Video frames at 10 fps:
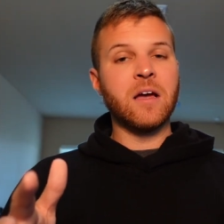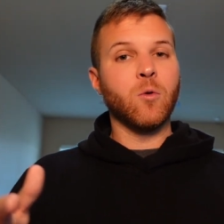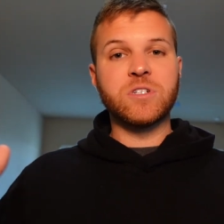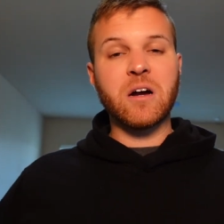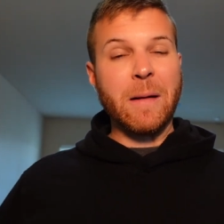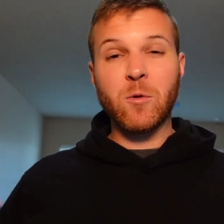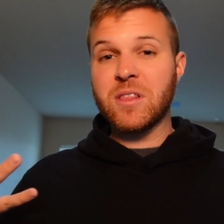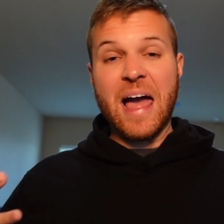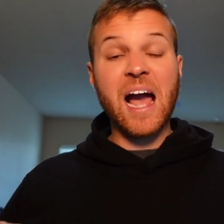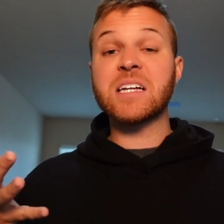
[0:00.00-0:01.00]
We're talking about
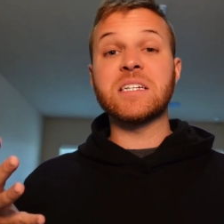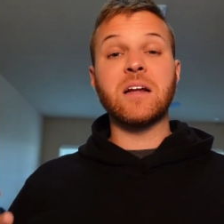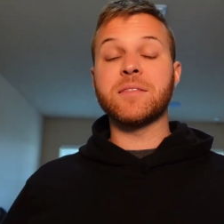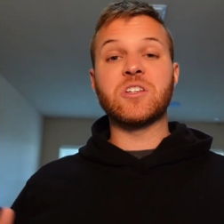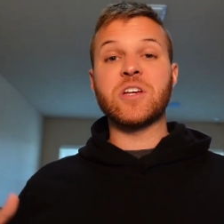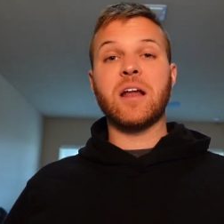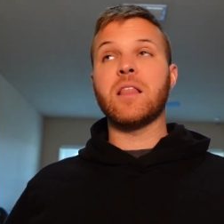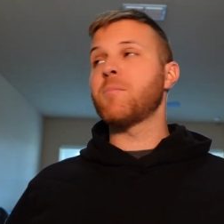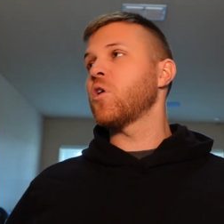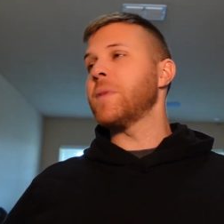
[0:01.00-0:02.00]
relaxing on this channel a
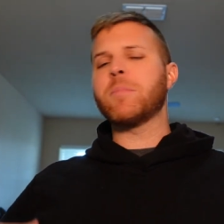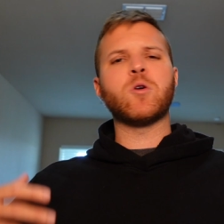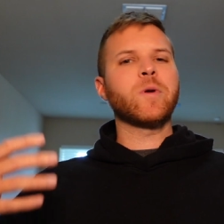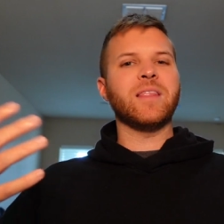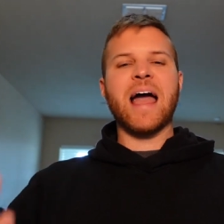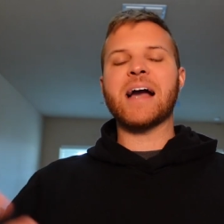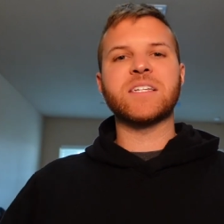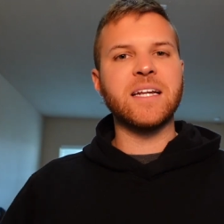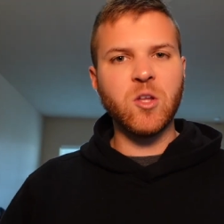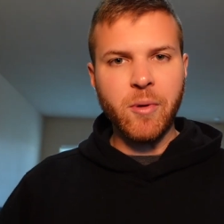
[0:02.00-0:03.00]
lot more. Maybe you're
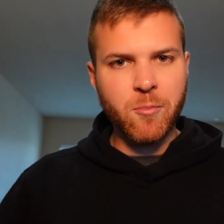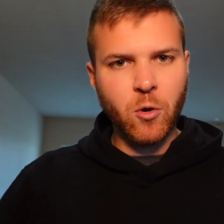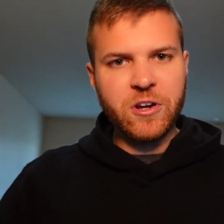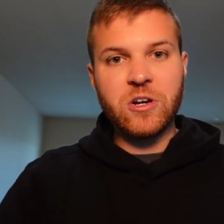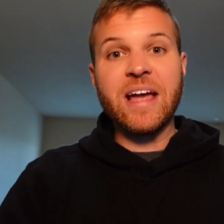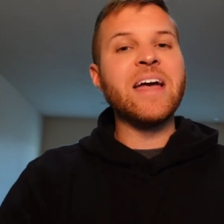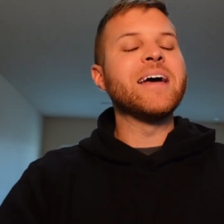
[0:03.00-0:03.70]
relaxing a little bit more in your day.